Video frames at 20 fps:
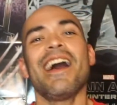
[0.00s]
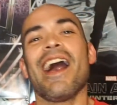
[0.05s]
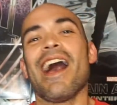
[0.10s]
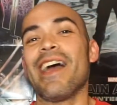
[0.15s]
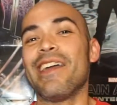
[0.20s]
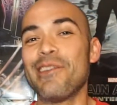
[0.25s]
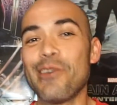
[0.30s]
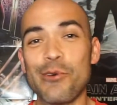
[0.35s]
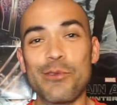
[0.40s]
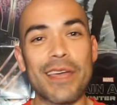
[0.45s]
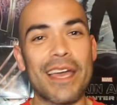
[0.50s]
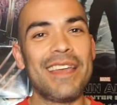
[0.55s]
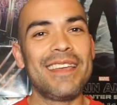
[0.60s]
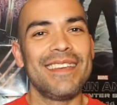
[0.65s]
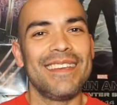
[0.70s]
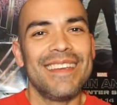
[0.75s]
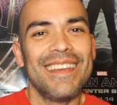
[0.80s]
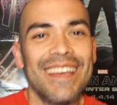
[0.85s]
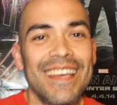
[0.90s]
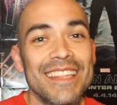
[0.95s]
I know
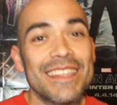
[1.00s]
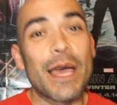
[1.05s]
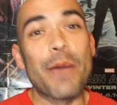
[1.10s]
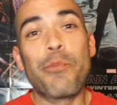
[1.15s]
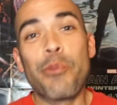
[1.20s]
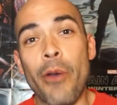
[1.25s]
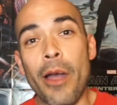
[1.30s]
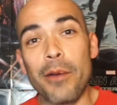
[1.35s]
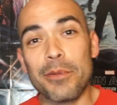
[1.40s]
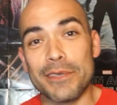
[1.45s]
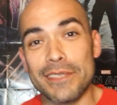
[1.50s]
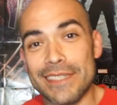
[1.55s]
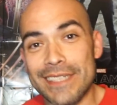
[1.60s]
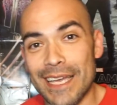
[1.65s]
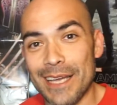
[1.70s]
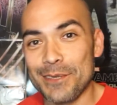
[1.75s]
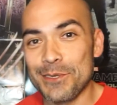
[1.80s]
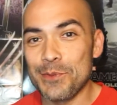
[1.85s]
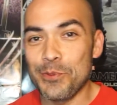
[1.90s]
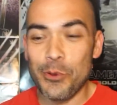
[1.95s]
that probably
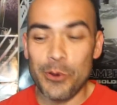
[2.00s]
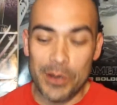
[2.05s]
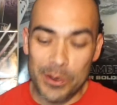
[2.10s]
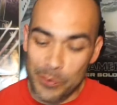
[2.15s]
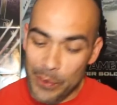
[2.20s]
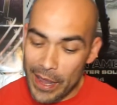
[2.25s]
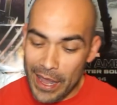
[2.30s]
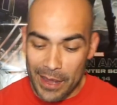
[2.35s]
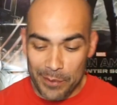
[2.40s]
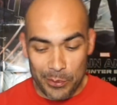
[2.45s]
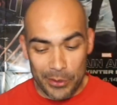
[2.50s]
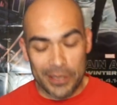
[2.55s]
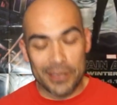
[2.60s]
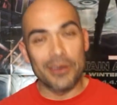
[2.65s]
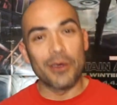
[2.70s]
sounds pretty bad, but